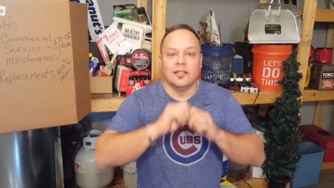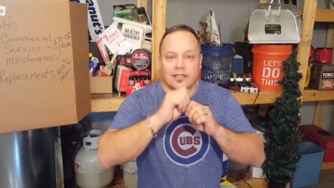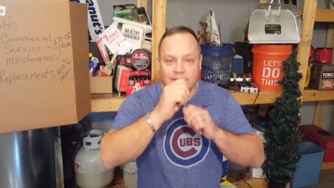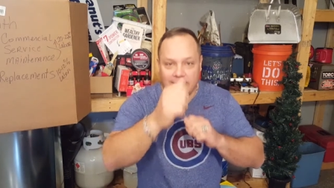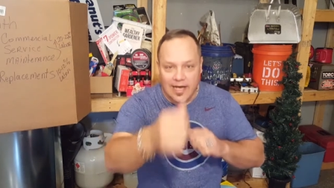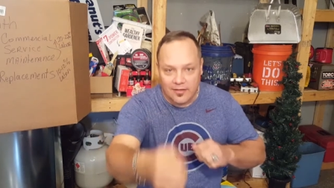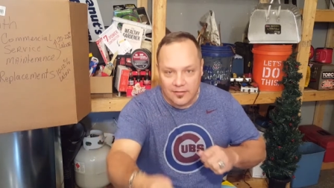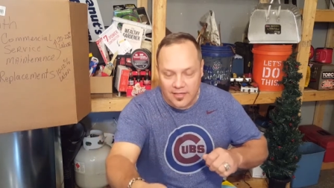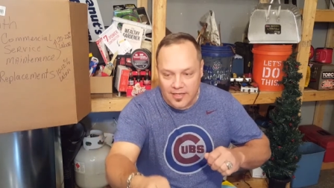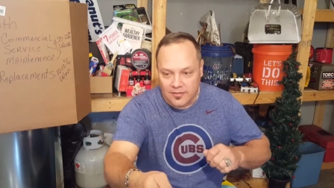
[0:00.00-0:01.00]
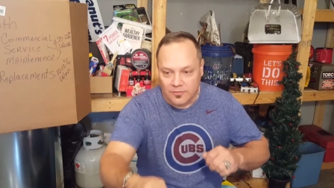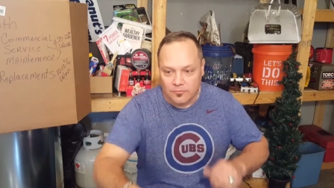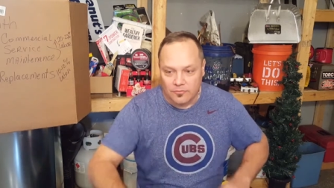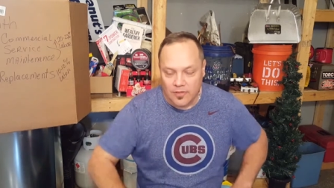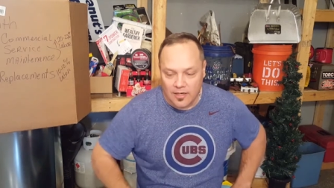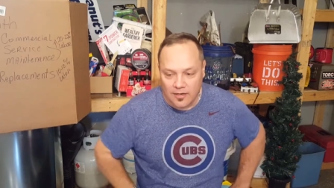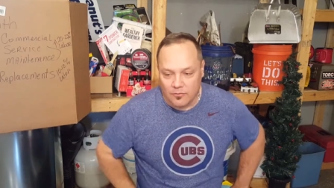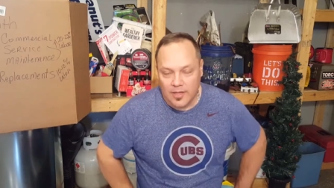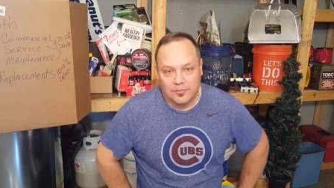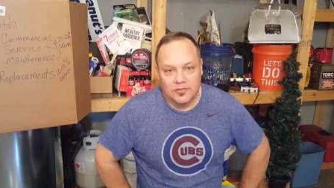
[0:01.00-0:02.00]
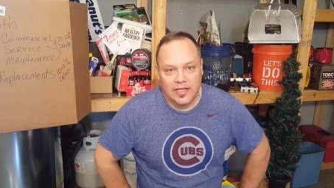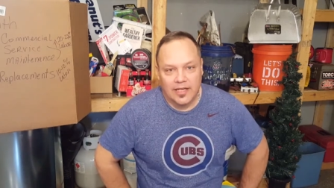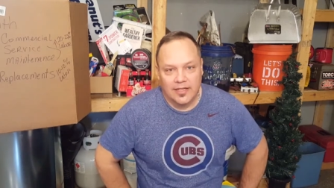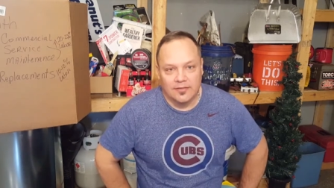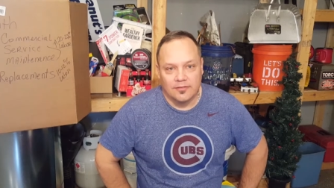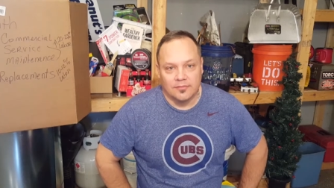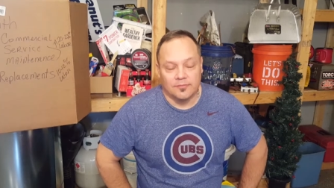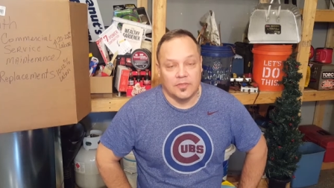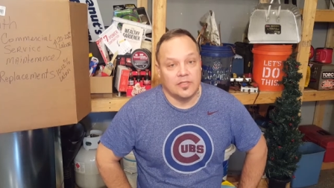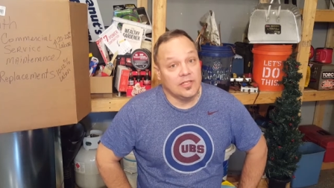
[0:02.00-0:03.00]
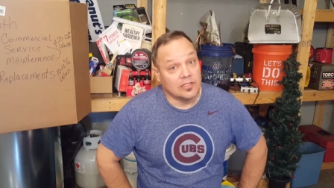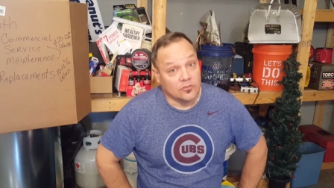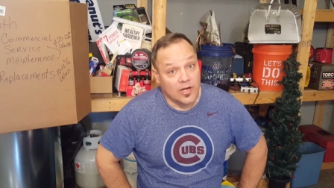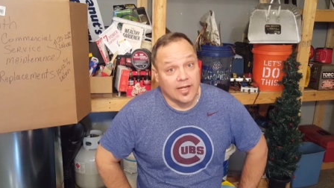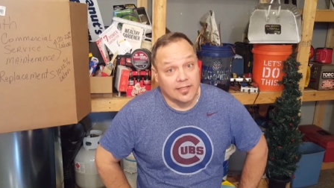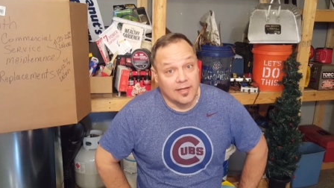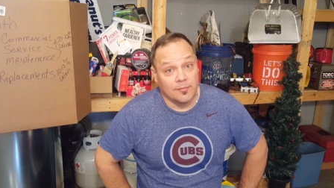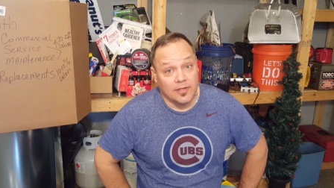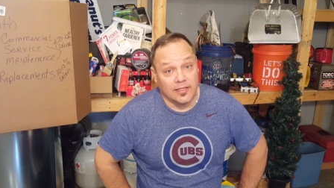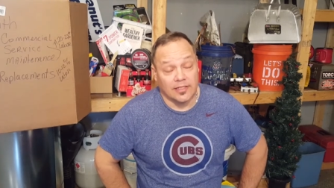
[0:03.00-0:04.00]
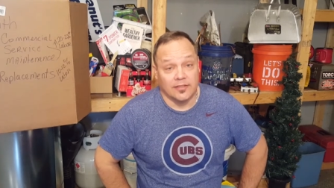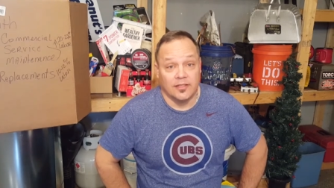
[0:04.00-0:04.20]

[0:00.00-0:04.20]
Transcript: a dollar on your uh, website, you need to track that money.